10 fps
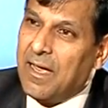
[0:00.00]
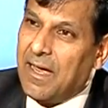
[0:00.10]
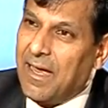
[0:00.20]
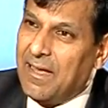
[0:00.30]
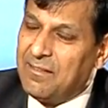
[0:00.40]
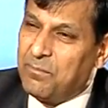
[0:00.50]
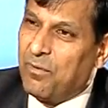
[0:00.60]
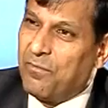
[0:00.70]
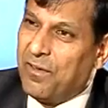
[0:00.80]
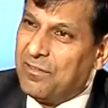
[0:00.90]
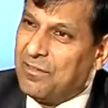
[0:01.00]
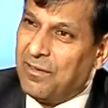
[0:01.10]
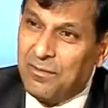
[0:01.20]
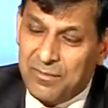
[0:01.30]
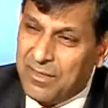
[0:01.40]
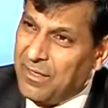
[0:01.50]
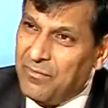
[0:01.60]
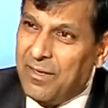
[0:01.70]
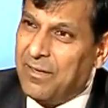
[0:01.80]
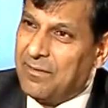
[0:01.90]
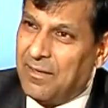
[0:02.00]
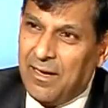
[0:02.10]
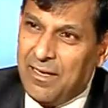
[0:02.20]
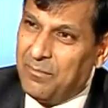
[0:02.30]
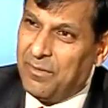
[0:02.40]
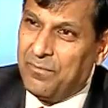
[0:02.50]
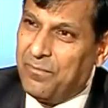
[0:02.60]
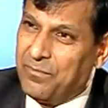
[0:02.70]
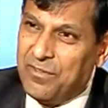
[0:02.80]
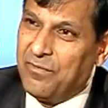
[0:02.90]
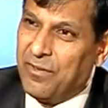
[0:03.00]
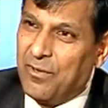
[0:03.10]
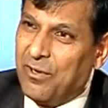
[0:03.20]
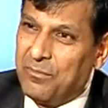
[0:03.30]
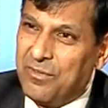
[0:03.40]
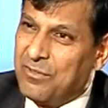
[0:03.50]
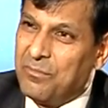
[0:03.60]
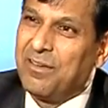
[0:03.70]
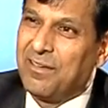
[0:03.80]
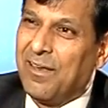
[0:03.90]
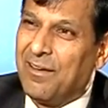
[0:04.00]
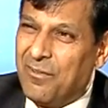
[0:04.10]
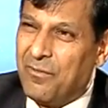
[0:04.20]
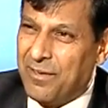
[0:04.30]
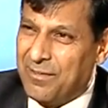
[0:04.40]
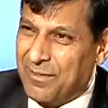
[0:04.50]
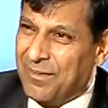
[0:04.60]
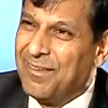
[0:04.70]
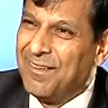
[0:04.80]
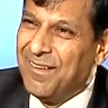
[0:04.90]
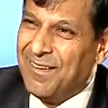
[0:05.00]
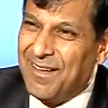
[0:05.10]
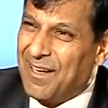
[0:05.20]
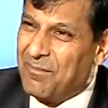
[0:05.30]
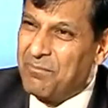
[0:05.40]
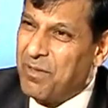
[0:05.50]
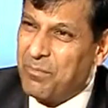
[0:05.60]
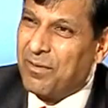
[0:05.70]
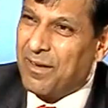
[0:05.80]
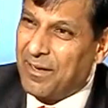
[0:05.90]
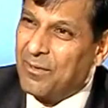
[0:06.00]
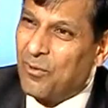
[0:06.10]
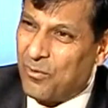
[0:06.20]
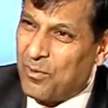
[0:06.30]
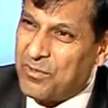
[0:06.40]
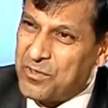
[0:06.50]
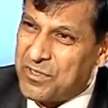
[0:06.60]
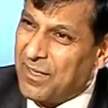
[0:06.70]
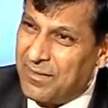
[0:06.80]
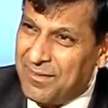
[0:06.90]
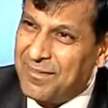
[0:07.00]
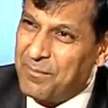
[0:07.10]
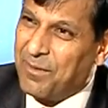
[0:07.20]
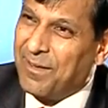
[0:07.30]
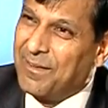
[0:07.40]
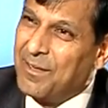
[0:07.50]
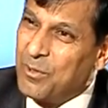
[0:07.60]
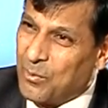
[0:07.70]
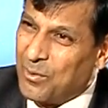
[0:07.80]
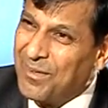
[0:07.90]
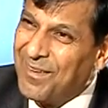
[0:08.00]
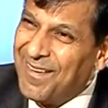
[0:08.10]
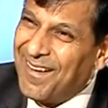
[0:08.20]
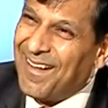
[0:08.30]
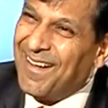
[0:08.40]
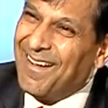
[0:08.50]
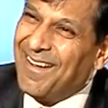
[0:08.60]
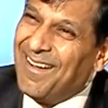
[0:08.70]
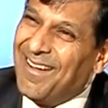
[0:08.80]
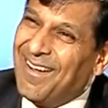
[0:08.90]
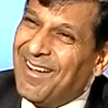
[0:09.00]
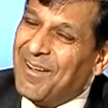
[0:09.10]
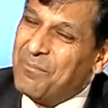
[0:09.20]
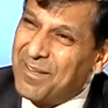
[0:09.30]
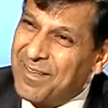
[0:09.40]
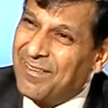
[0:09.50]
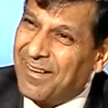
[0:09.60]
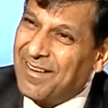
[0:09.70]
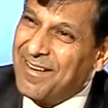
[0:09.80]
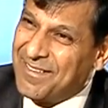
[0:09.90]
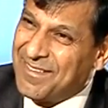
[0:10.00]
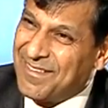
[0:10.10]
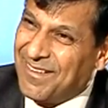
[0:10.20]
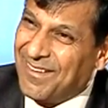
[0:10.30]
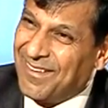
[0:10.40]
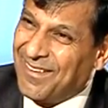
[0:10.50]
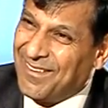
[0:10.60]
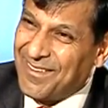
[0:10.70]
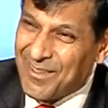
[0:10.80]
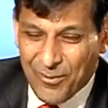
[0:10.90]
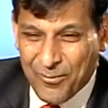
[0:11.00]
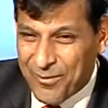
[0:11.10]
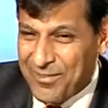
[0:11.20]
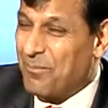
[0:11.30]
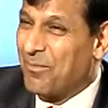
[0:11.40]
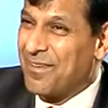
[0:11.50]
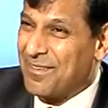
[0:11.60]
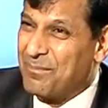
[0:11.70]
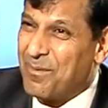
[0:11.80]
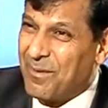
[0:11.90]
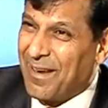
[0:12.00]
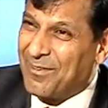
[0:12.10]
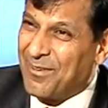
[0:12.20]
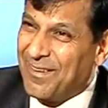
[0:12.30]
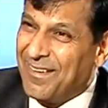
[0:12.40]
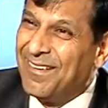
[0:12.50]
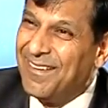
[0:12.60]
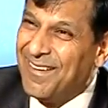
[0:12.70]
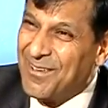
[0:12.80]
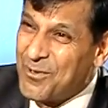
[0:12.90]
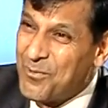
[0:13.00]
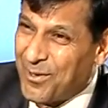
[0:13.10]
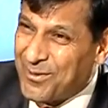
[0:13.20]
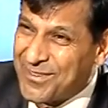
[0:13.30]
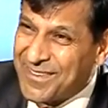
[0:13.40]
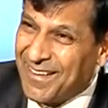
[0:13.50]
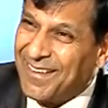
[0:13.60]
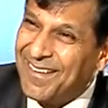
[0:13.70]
As a professor, even as IMF chief economist, you're basically an advisor. And people can ignore what you say, and typically they do. But here, at least, for some reason, people actually do what you say.